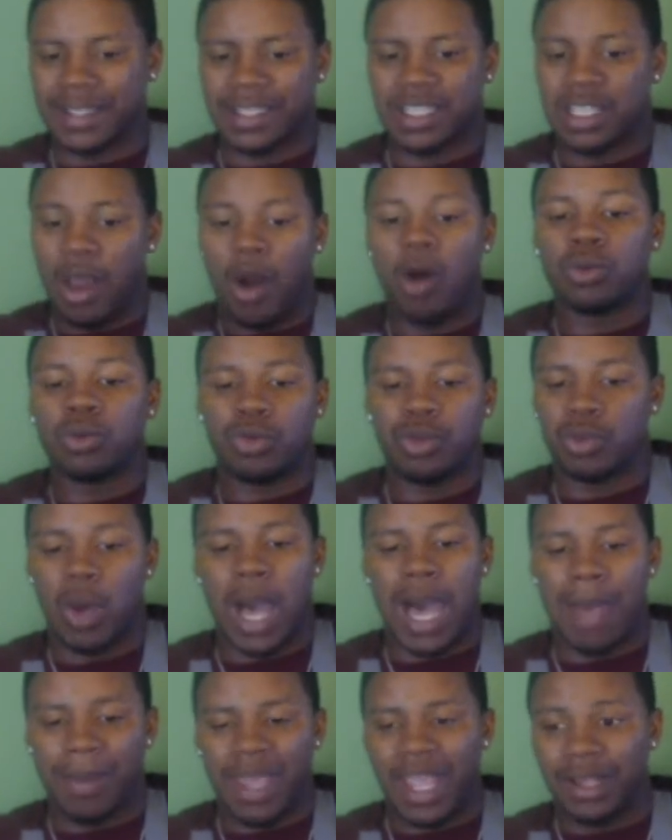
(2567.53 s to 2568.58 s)
That's the only reason
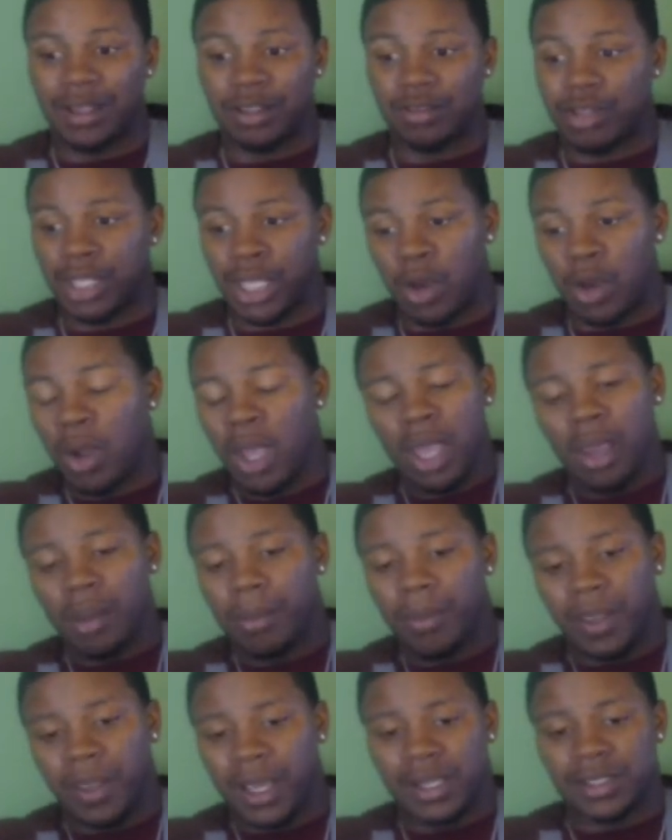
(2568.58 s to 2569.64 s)
why I made this video,
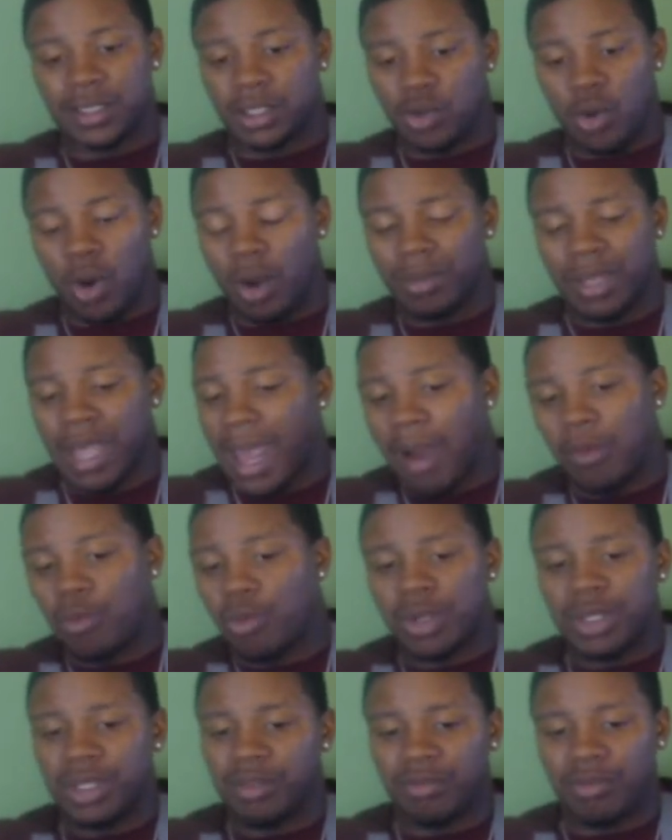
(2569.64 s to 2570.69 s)
because normally I
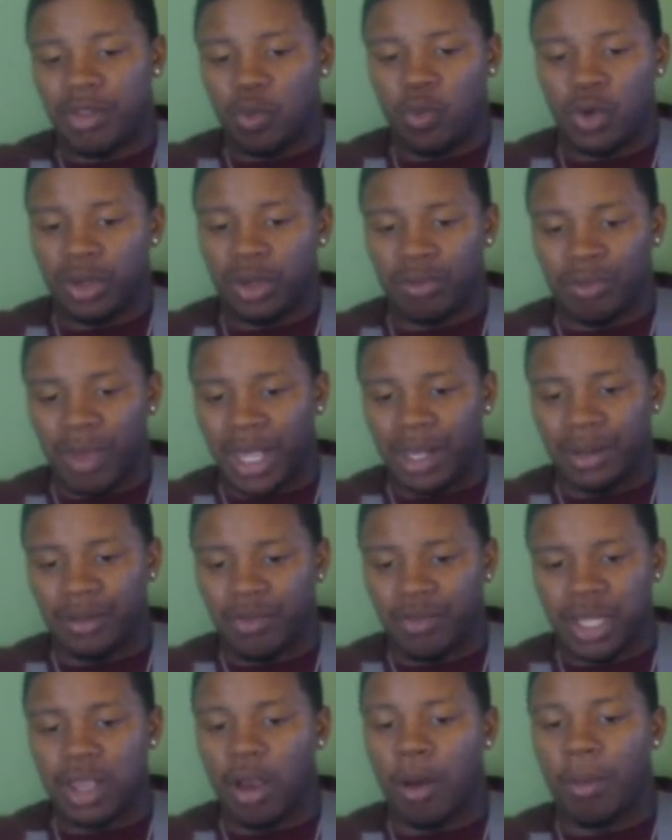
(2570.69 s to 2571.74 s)
wouldn't have made the
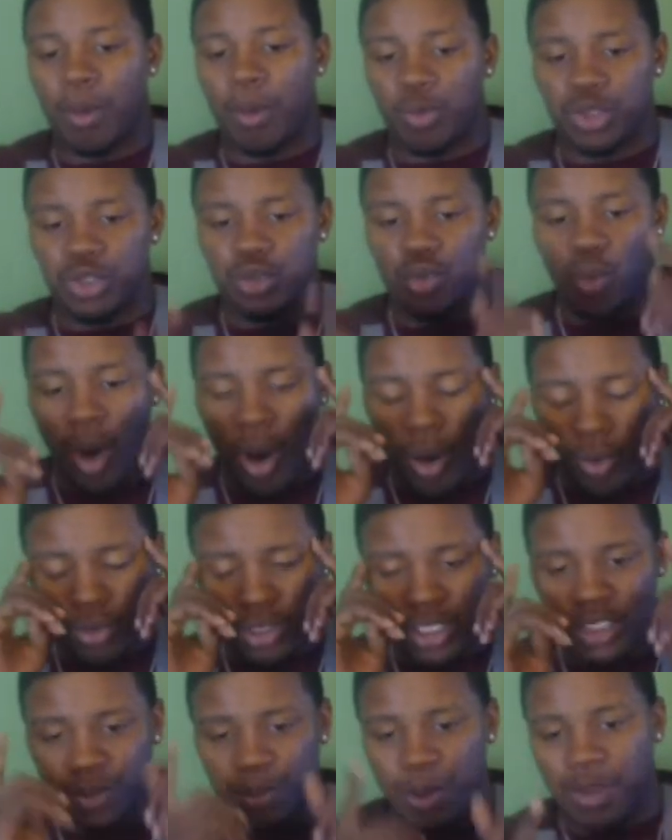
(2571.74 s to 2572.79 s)
video, but when you
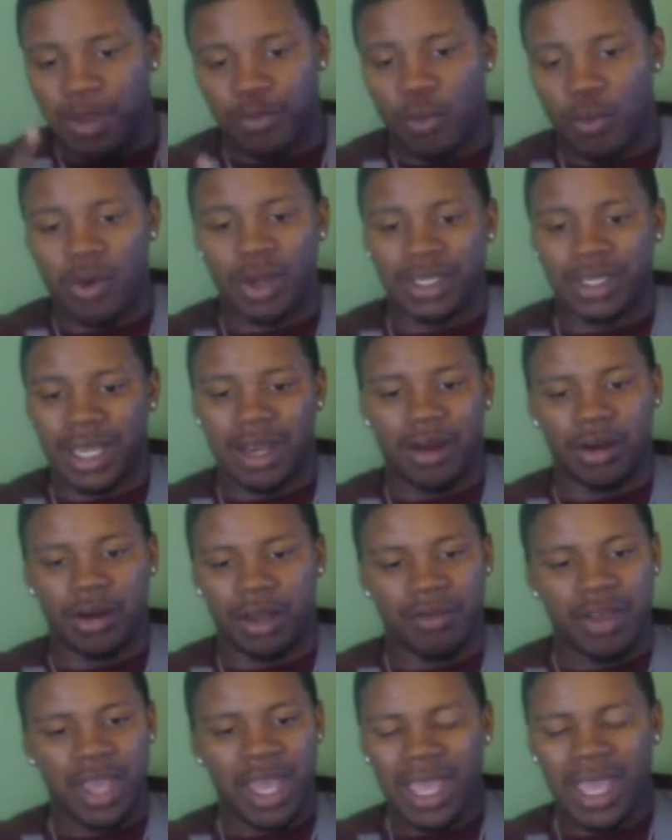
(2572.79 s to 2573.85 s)
only speak from one
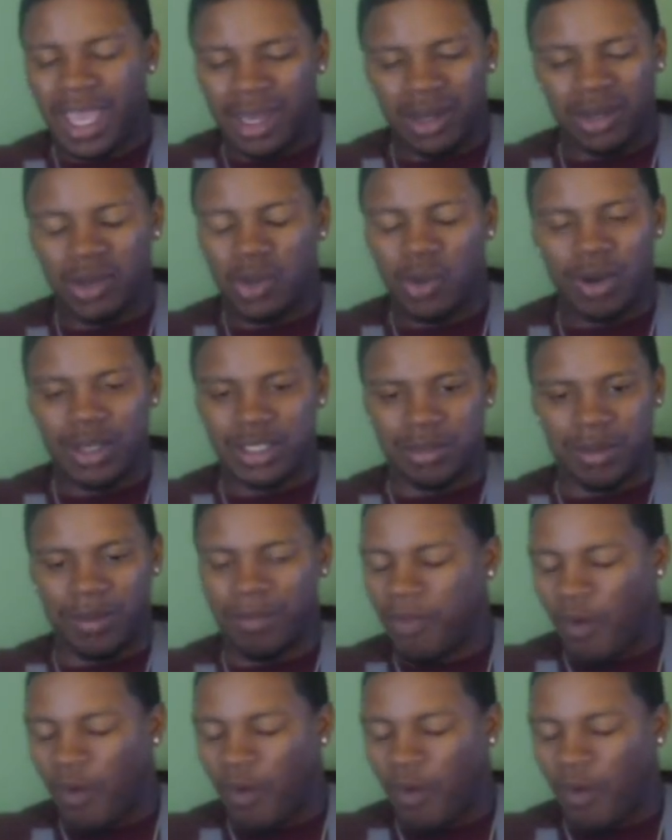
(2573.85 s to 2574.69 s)
narrative, it annoys me.